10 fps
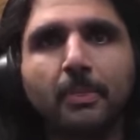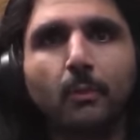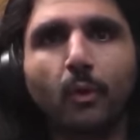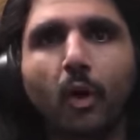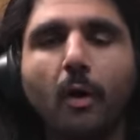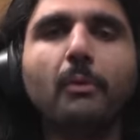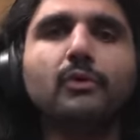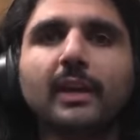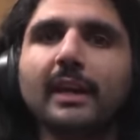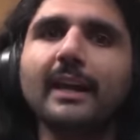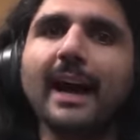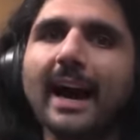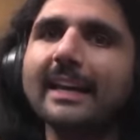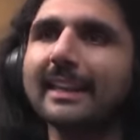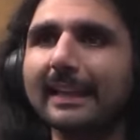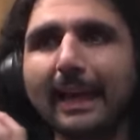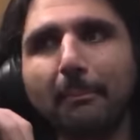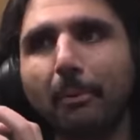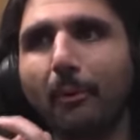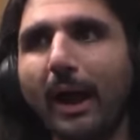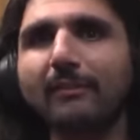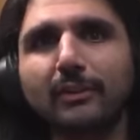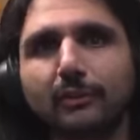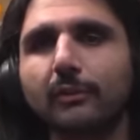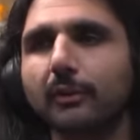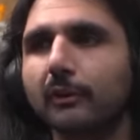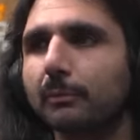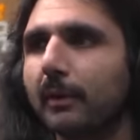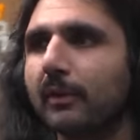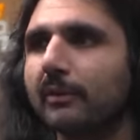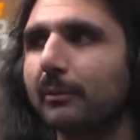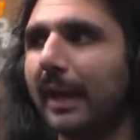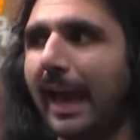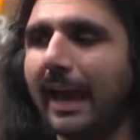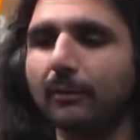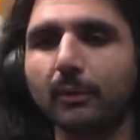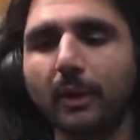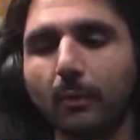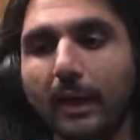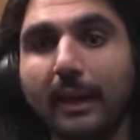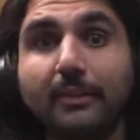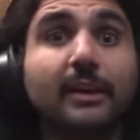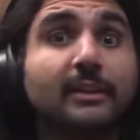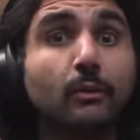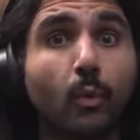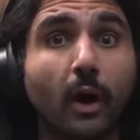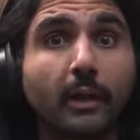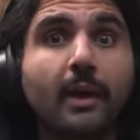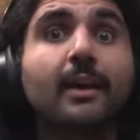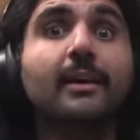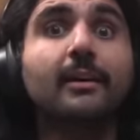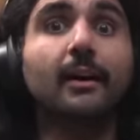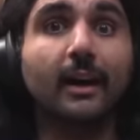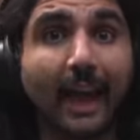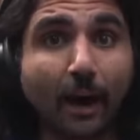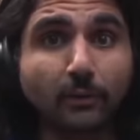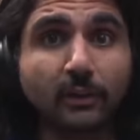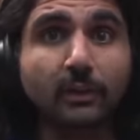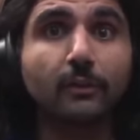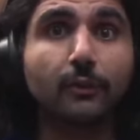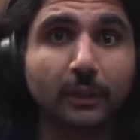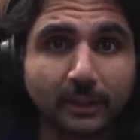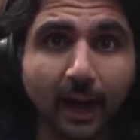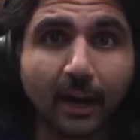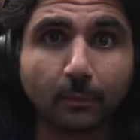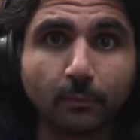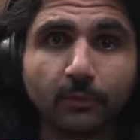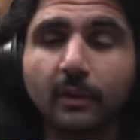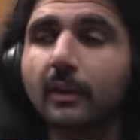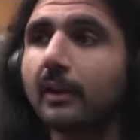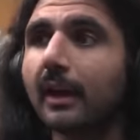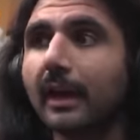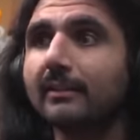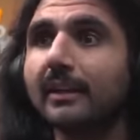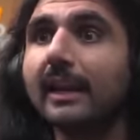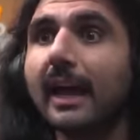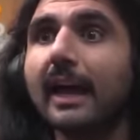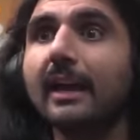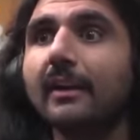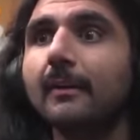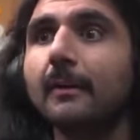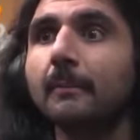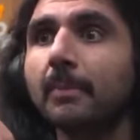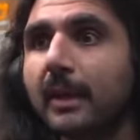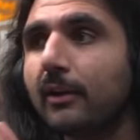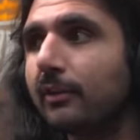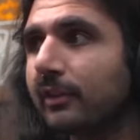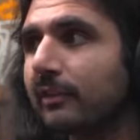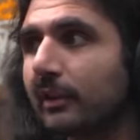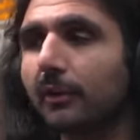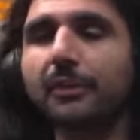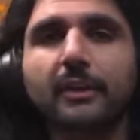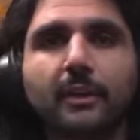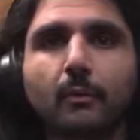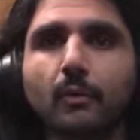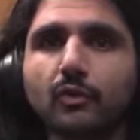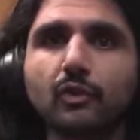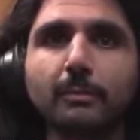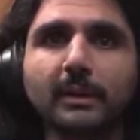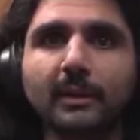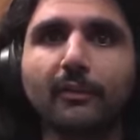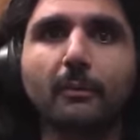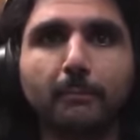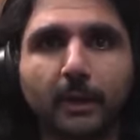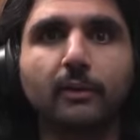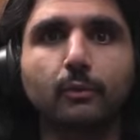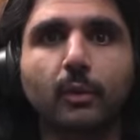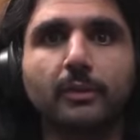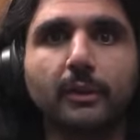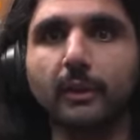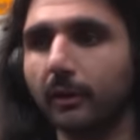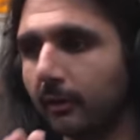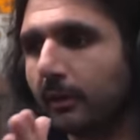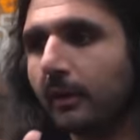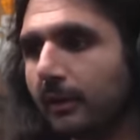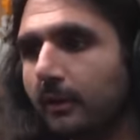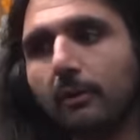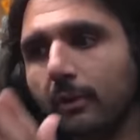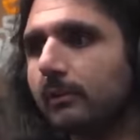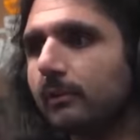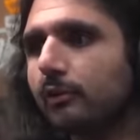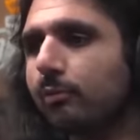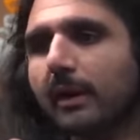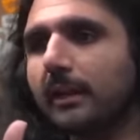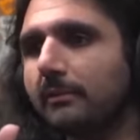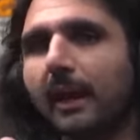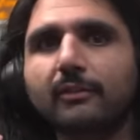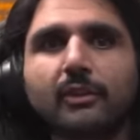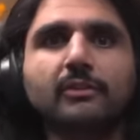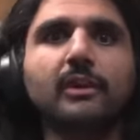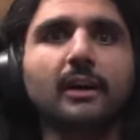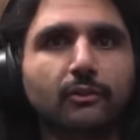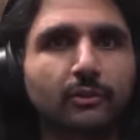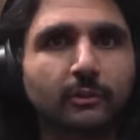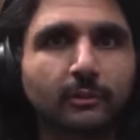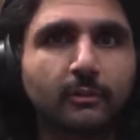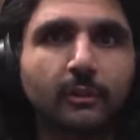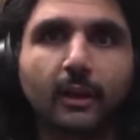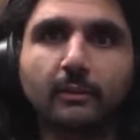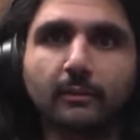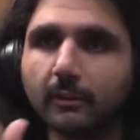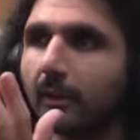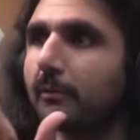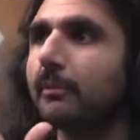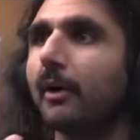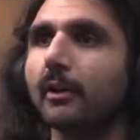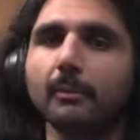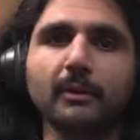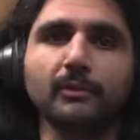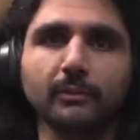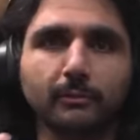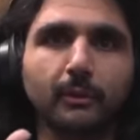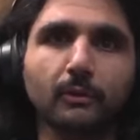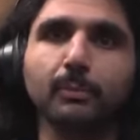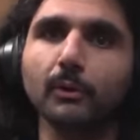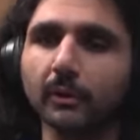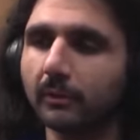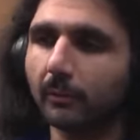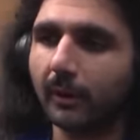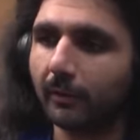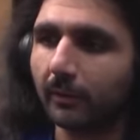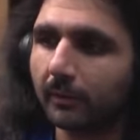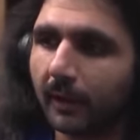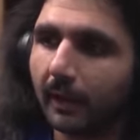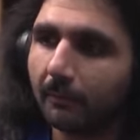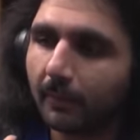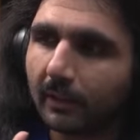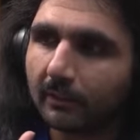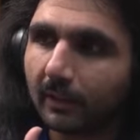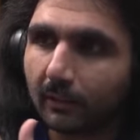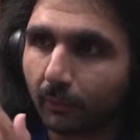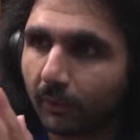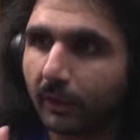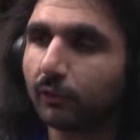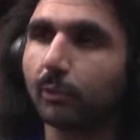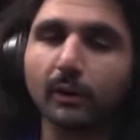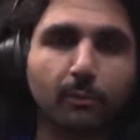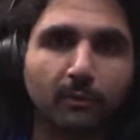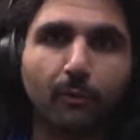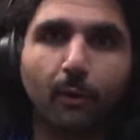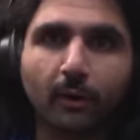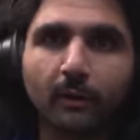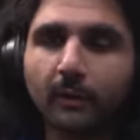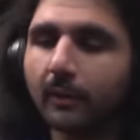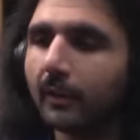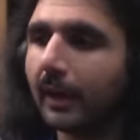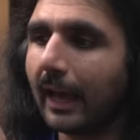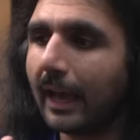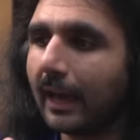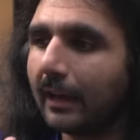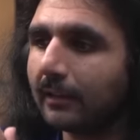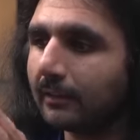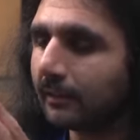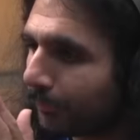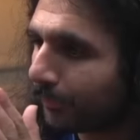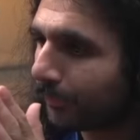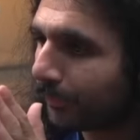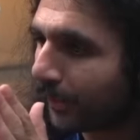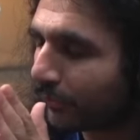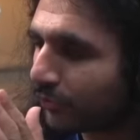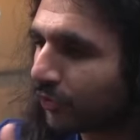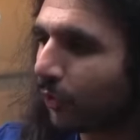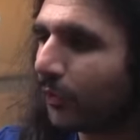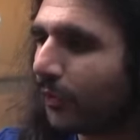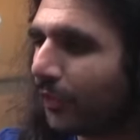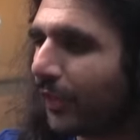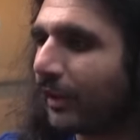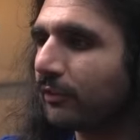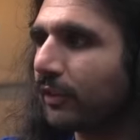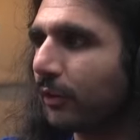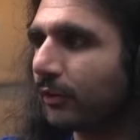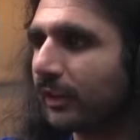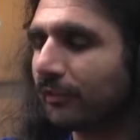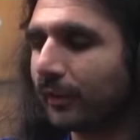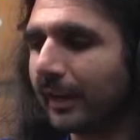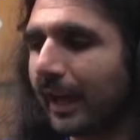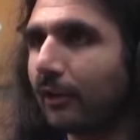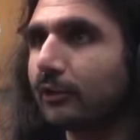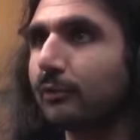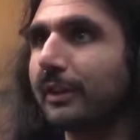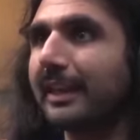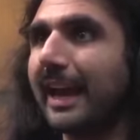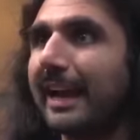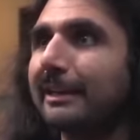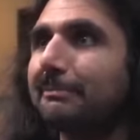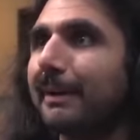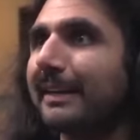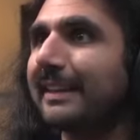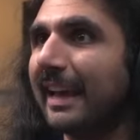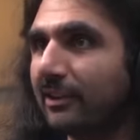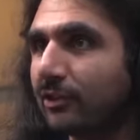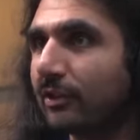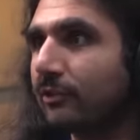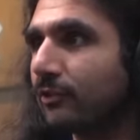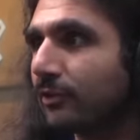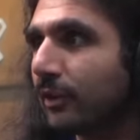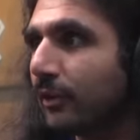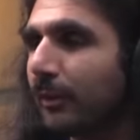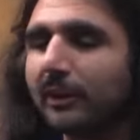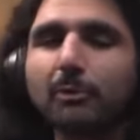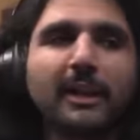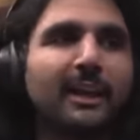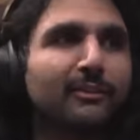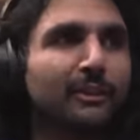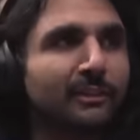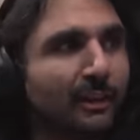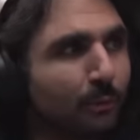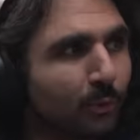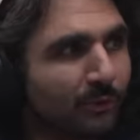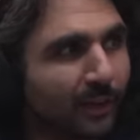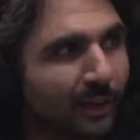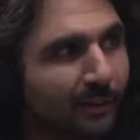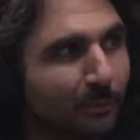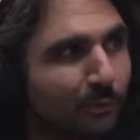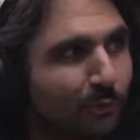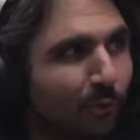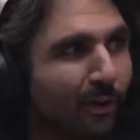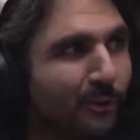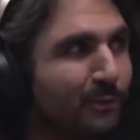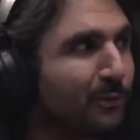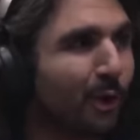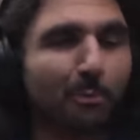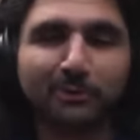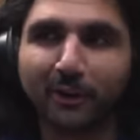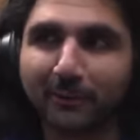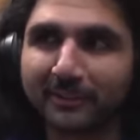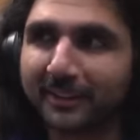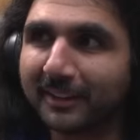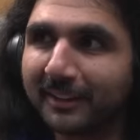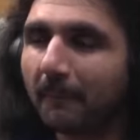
We're almost getting kind of that like private server experience that we had where they went and they did what? Accounted for the times and said, "Hey, here is this little thing that should be different because we're in the year, you know, 20 XD6 and you know all our bases exploded or whatever. Okay, it's it's we're in the year 2024, and there's certain things that are different now due to the expectations. Wait, 20xG6 was uh was strong, uh, was was Homestar, wasn't it?